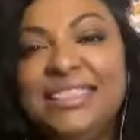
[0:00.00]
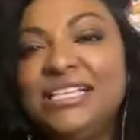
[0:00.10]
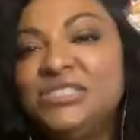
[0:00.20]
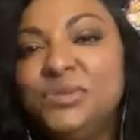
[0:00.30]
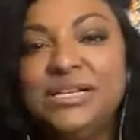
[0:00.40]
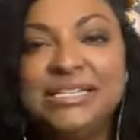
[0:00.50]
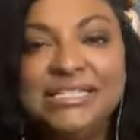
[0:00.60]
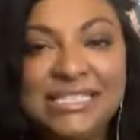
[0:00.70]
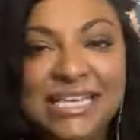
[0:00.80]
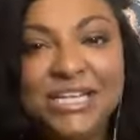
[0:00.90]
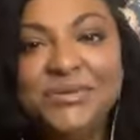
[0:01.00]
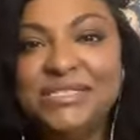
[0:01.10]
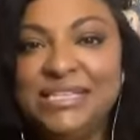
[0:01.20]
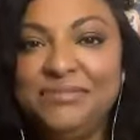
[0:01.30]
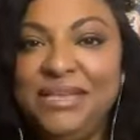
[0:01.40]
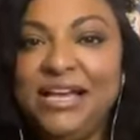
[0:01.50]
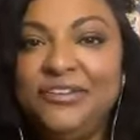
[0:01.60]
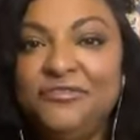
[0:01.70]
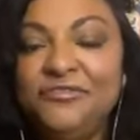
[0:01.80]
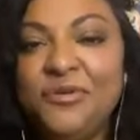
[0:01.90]
mm-hmm. things will continuously be
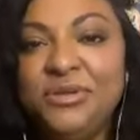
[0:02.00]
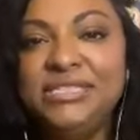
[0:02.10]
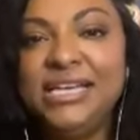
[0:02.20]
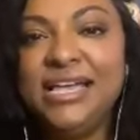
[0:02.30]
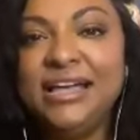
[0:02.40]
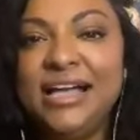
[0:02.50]
unfolding.